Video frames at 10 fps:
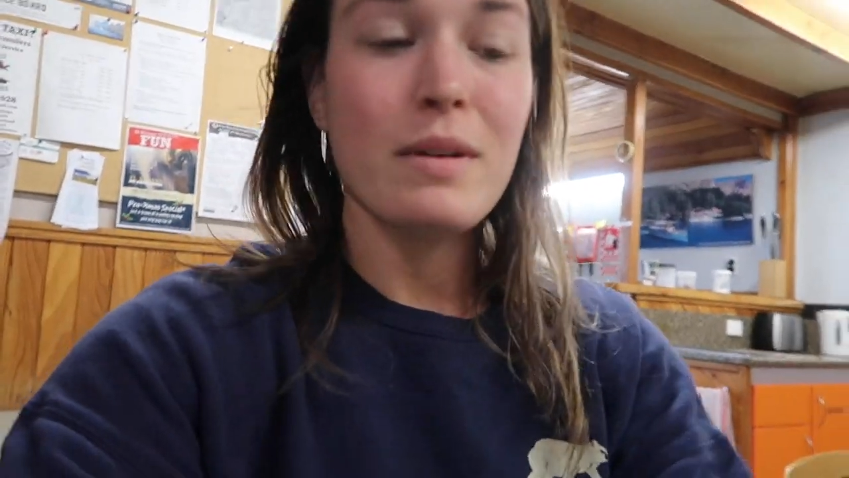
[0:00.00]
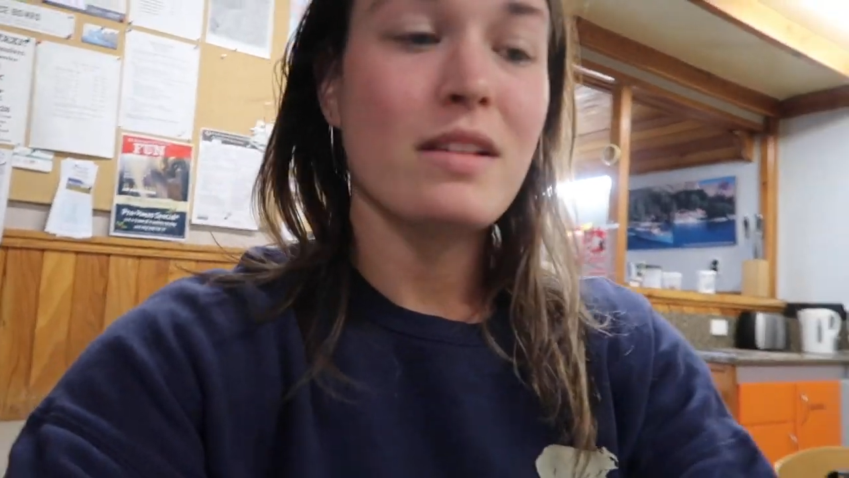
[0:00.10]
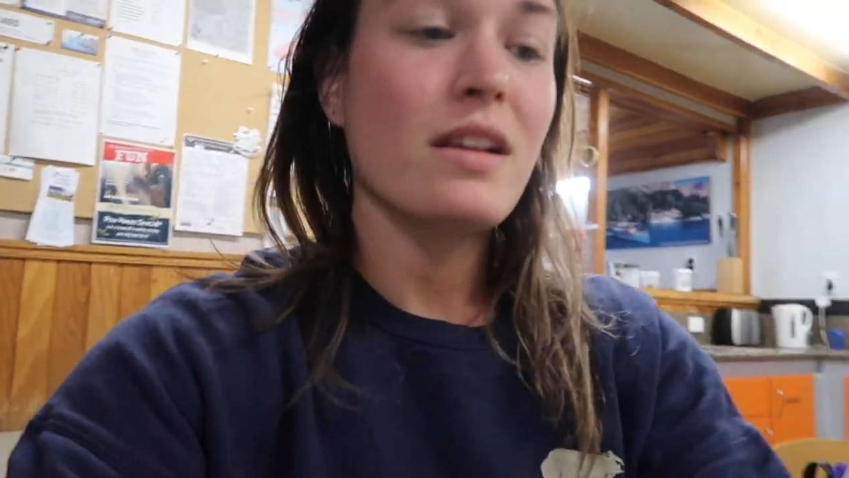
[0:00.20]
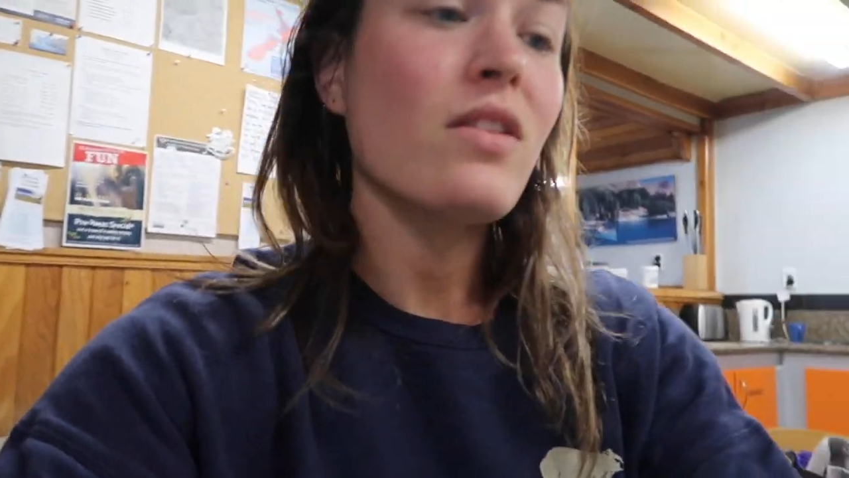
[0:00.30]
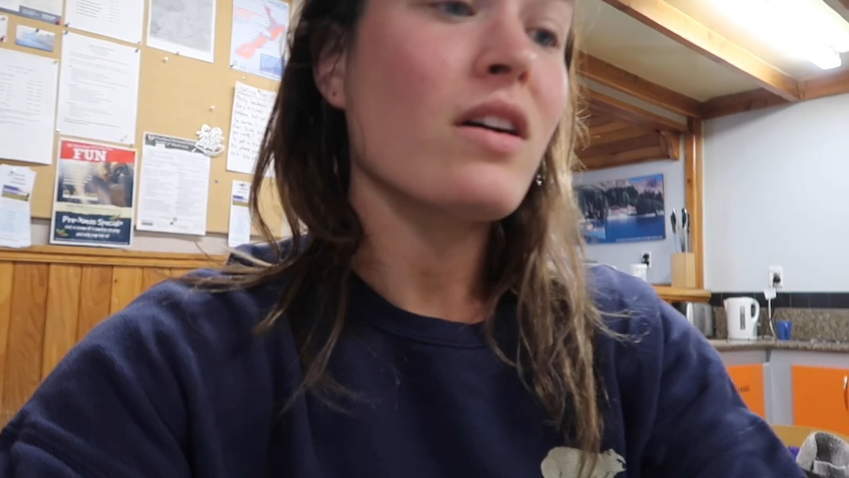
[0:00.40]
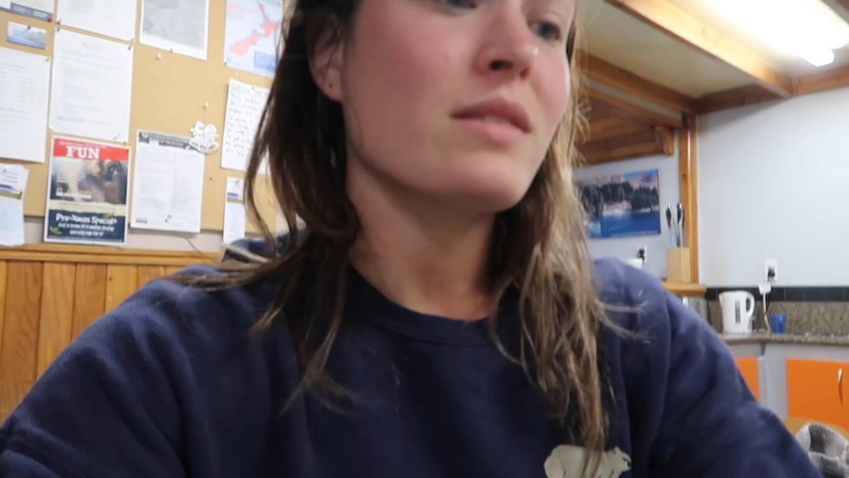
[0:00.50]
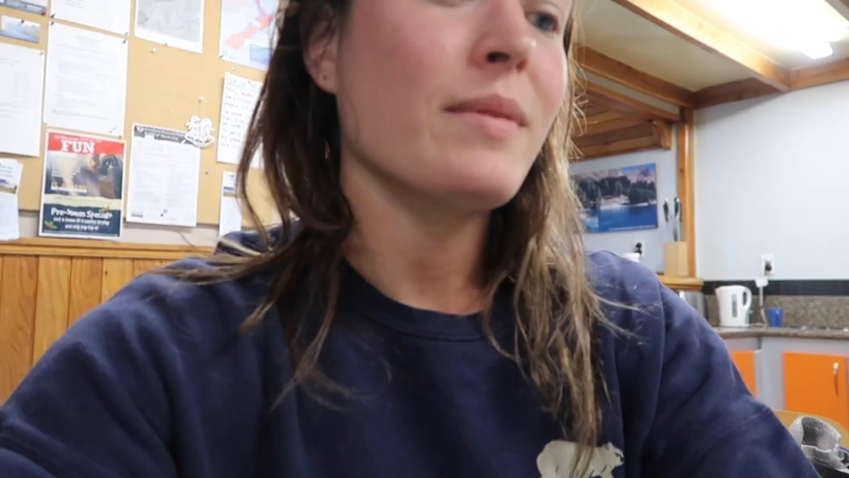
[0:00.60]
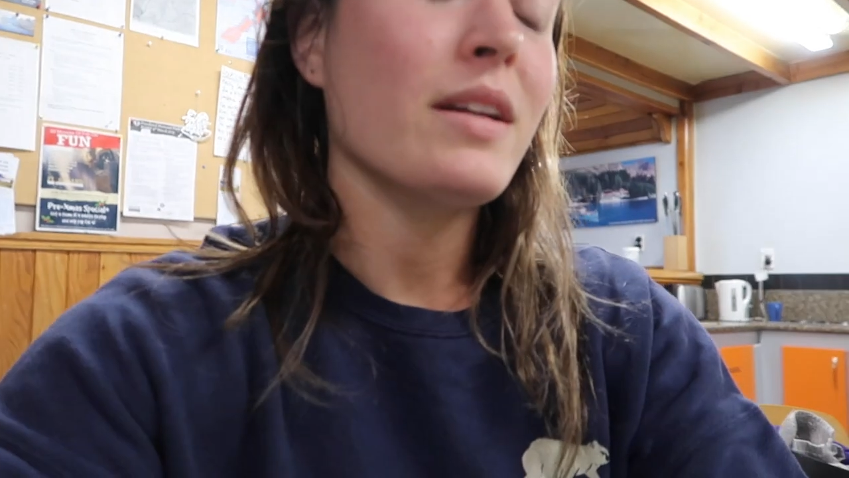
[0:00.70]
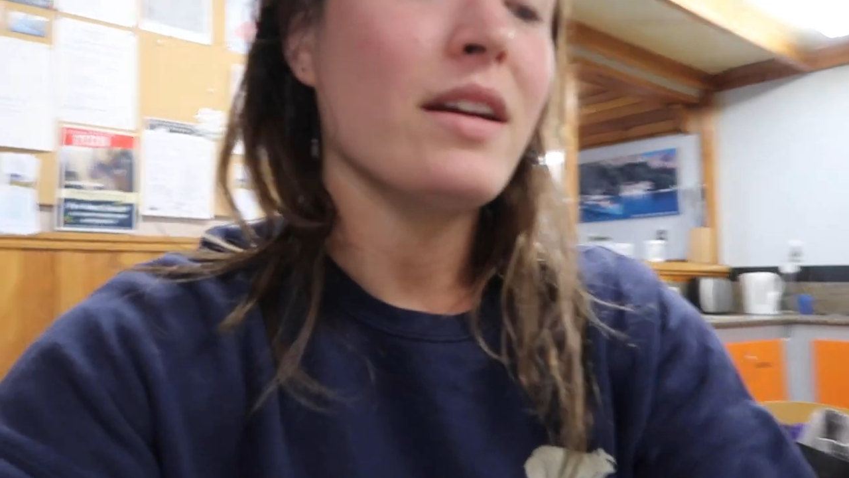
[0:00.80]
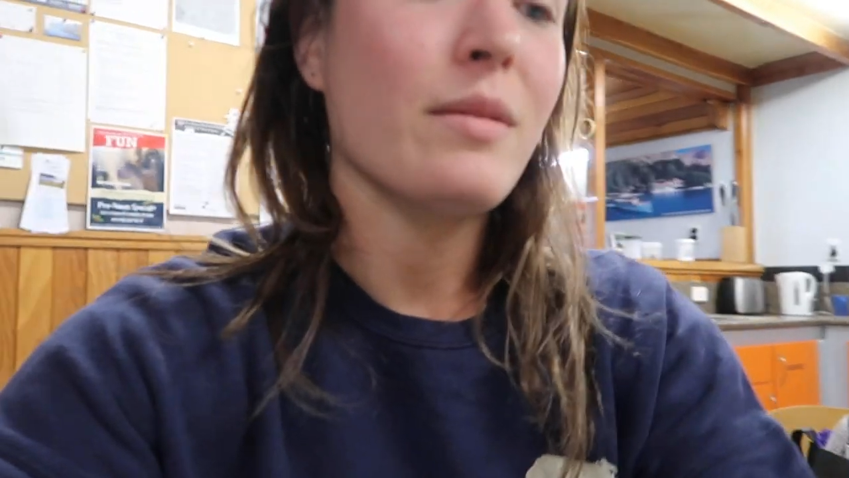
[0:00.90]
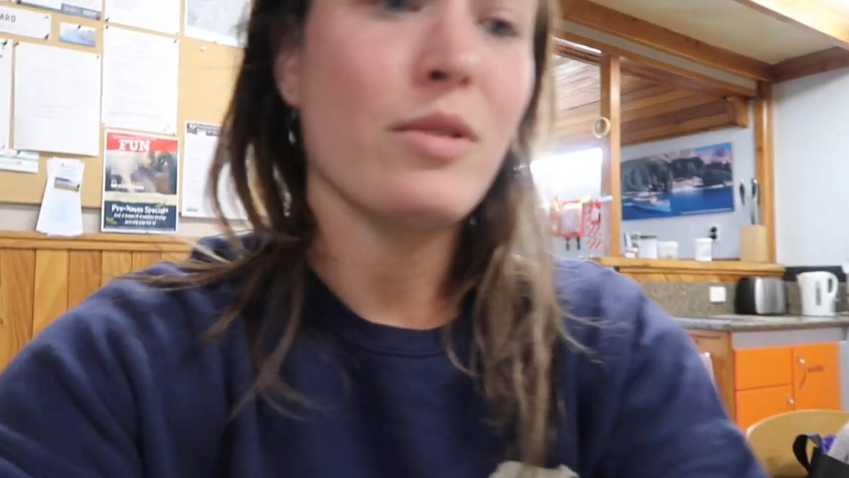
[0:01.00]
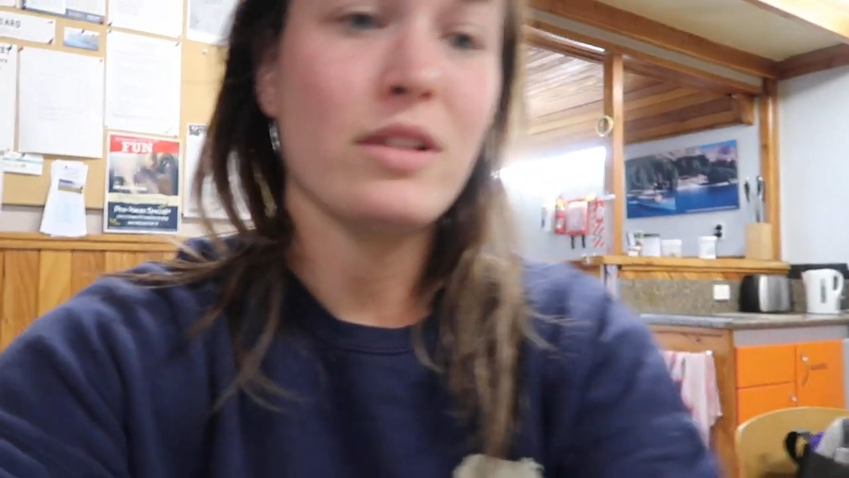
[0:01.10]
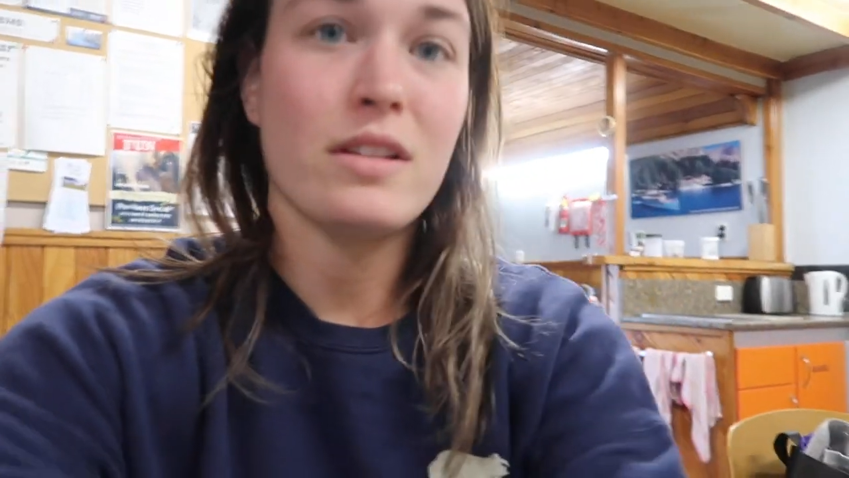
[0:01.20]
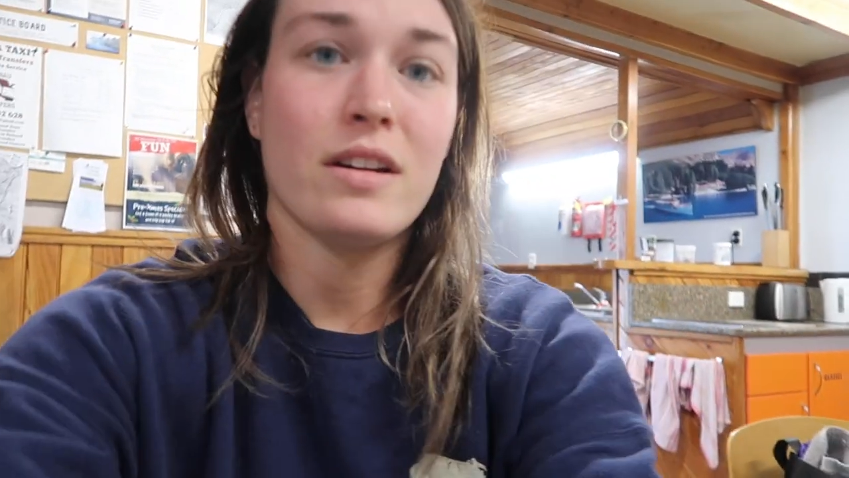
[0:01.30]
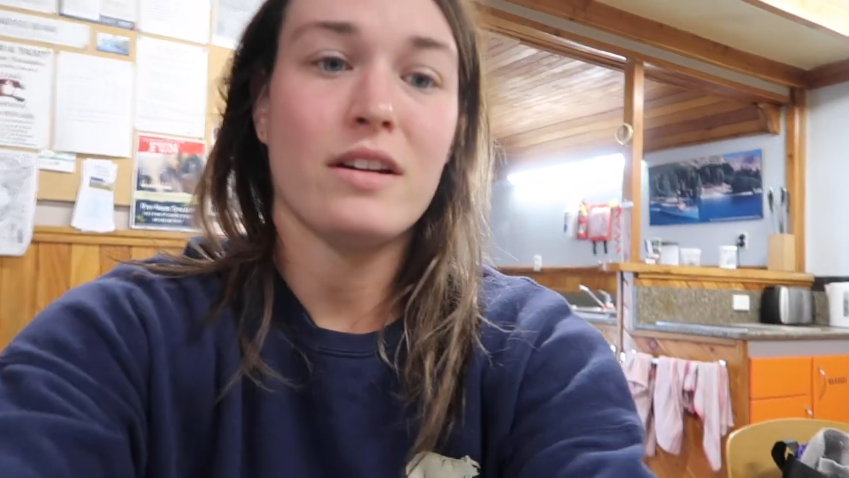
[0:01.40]
because I lost my airport
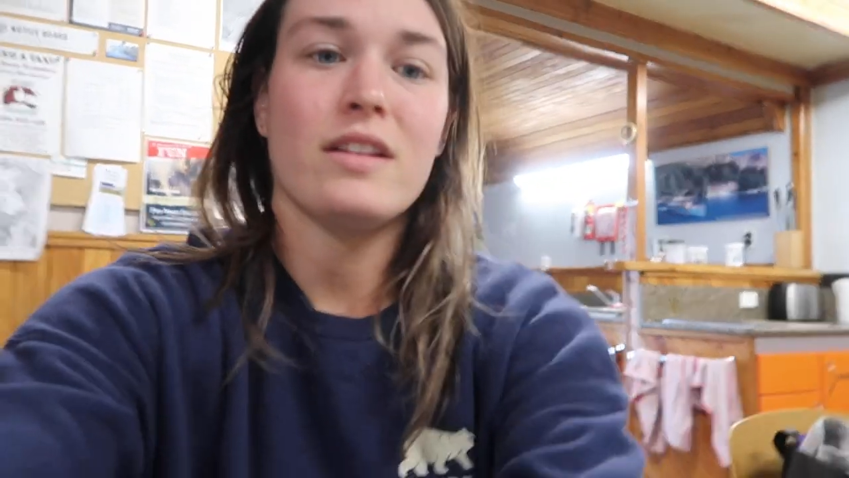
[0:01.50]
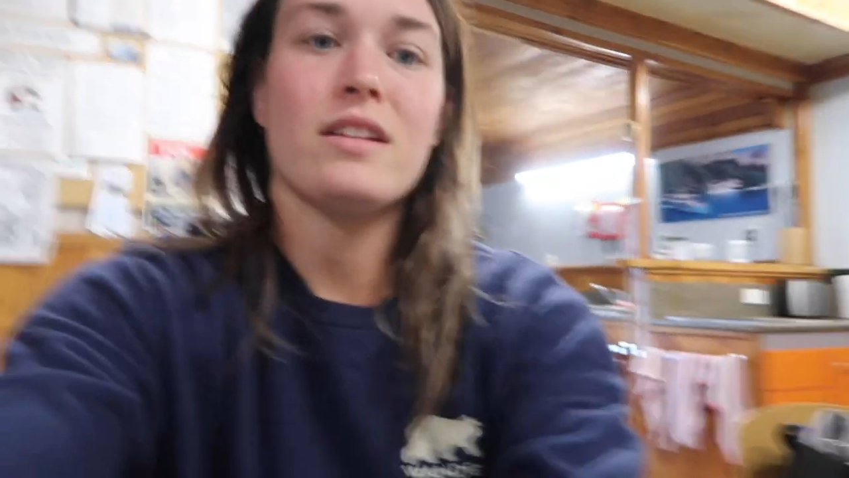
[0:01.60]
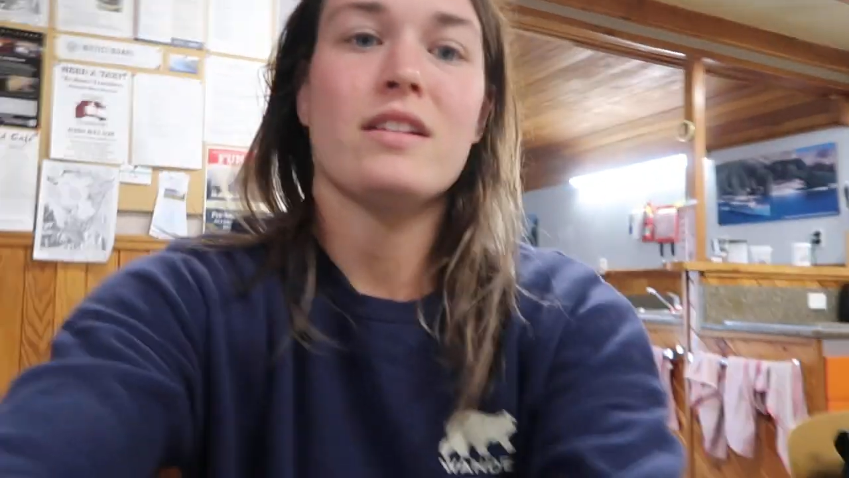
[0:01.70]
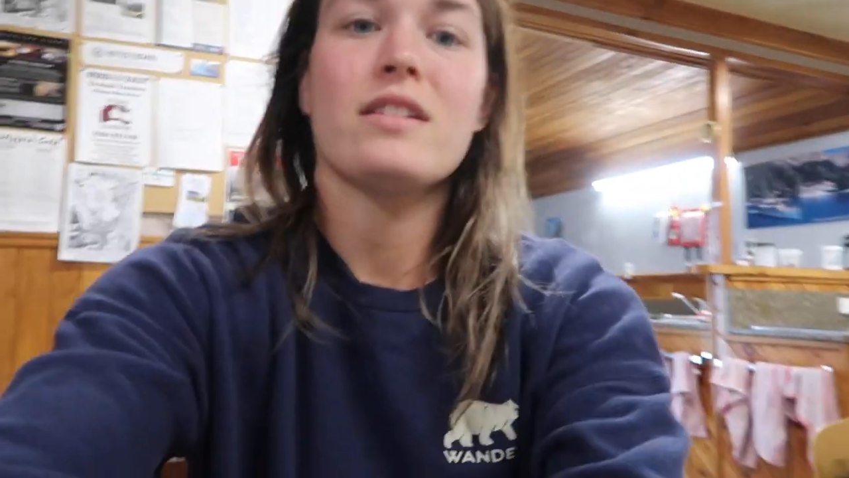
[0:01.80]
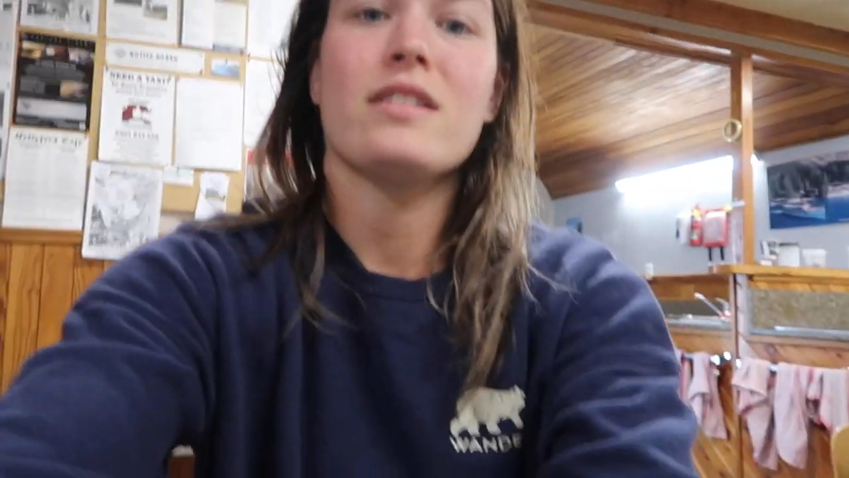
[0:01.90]
security.